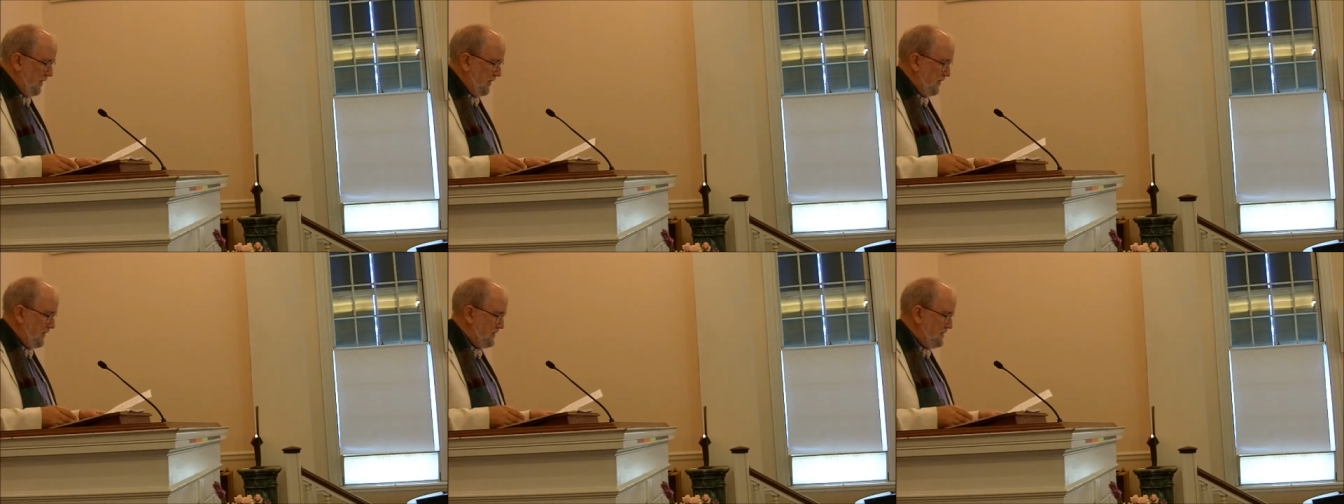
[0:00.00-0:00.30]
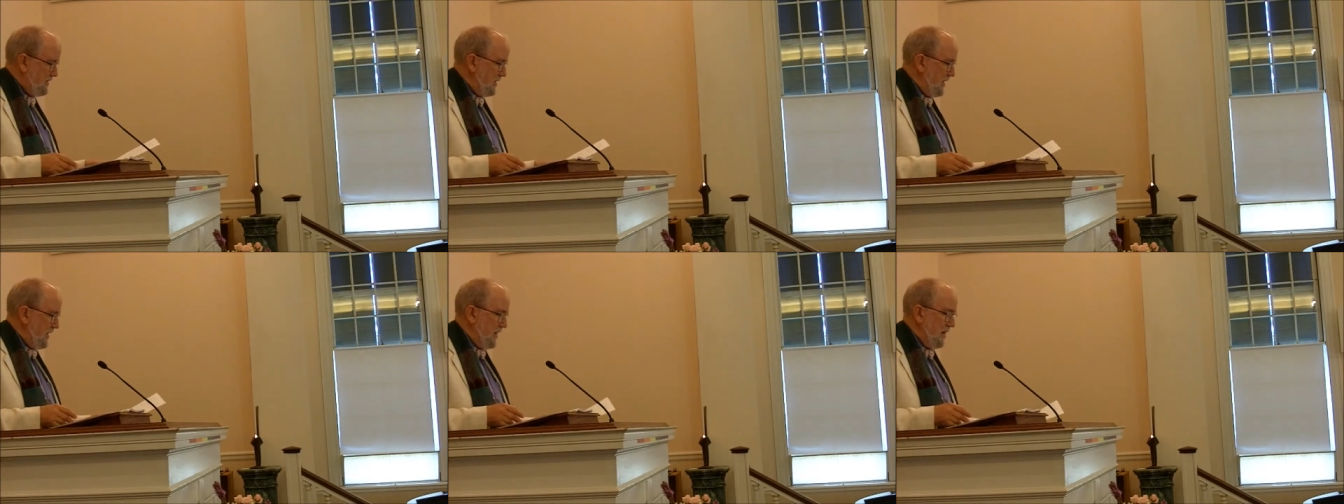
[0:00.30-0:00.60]
The
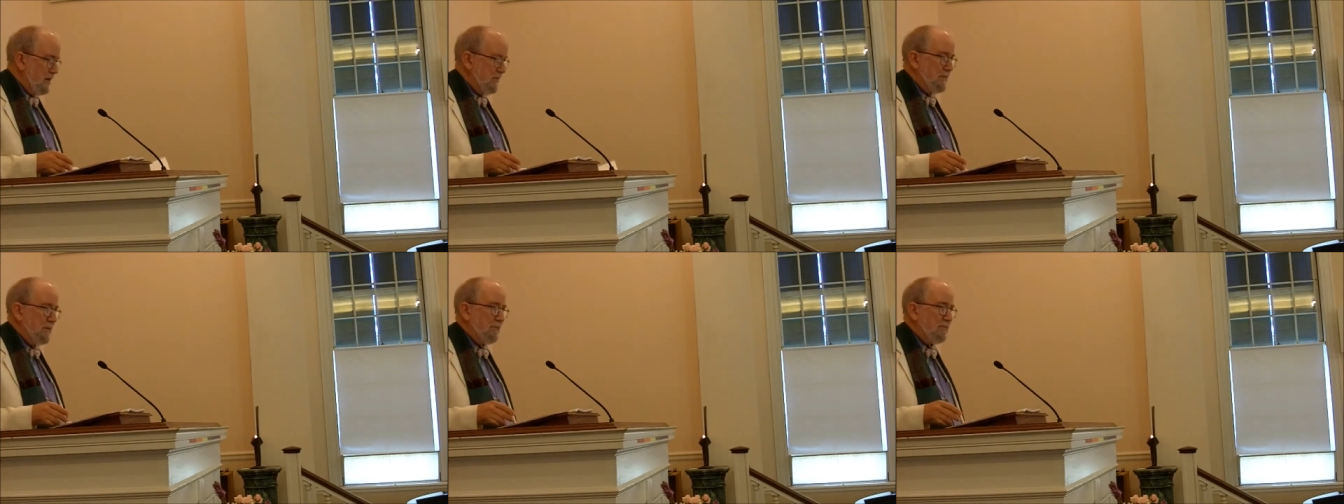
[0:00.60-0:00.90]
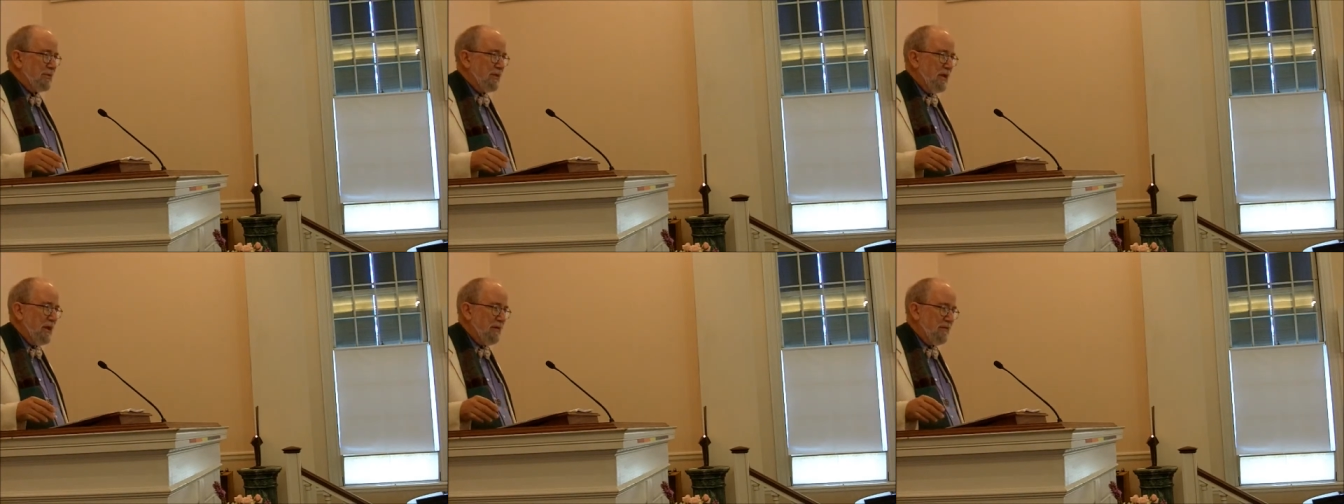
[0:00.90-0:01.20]
GA had
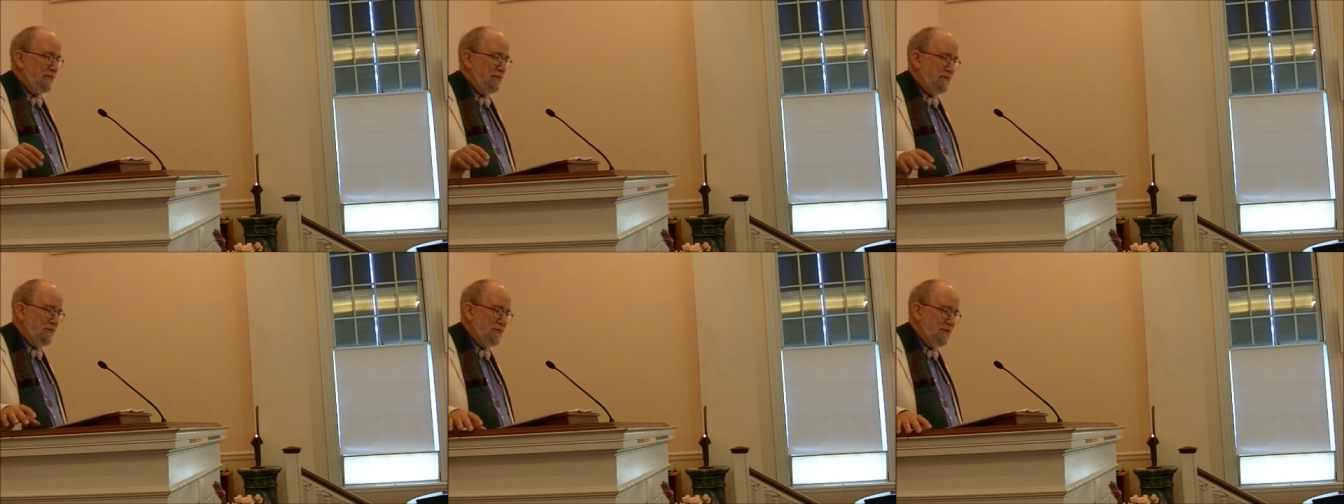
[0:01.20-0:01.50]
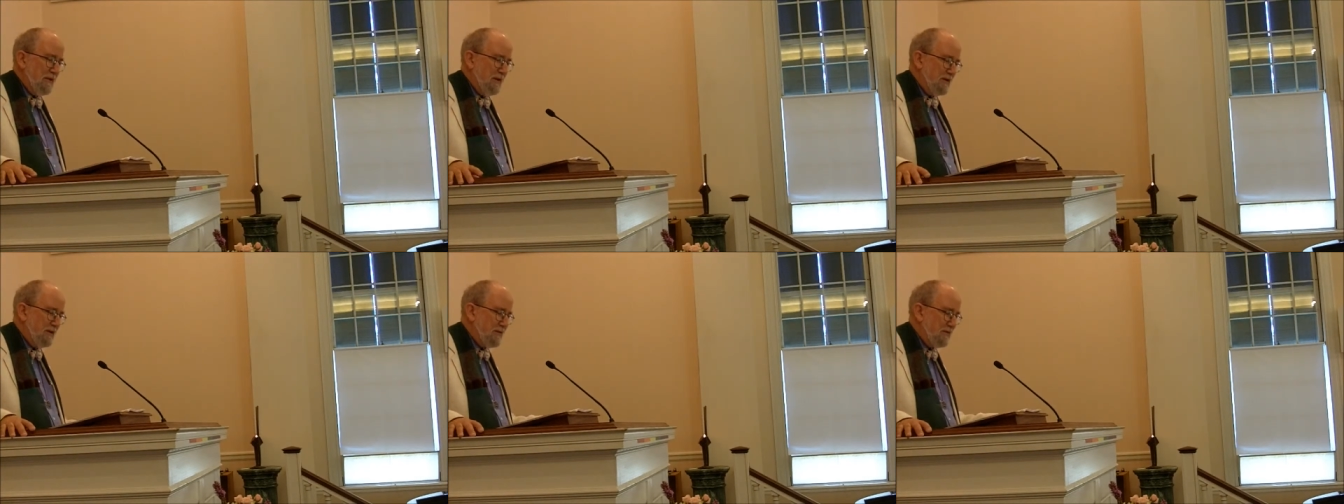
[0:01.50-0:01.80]
been planned for
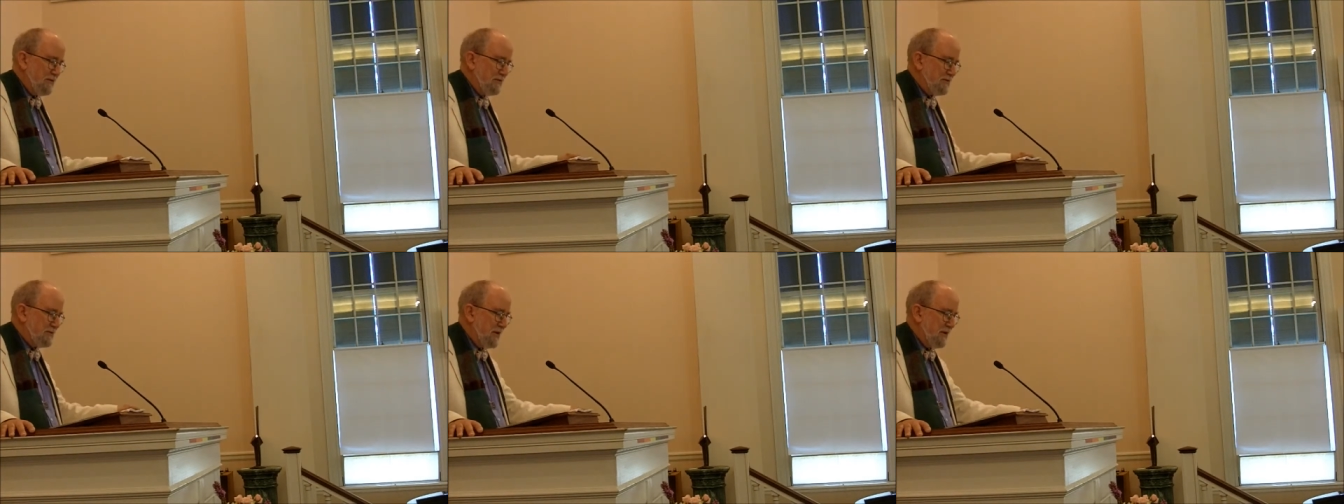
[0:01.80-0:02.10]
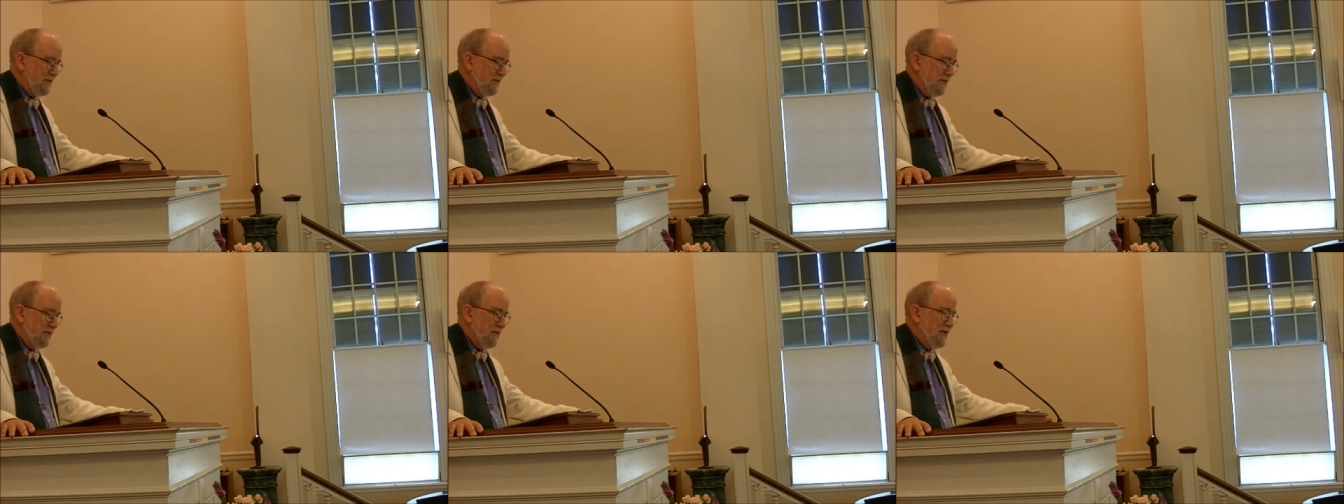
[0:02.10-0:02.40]
Phoenix for
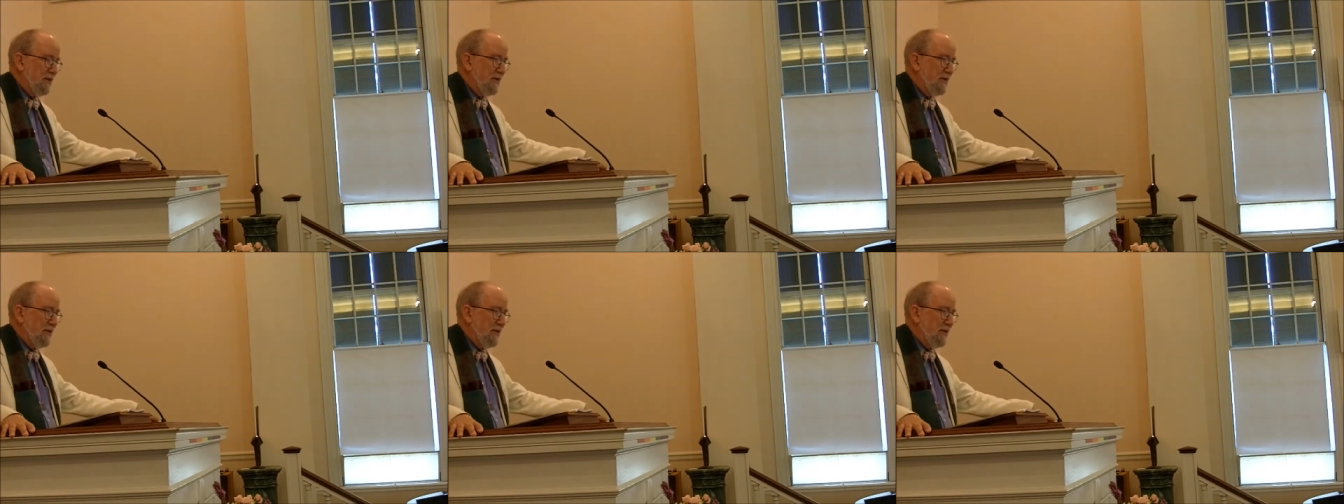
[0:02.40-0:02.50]
several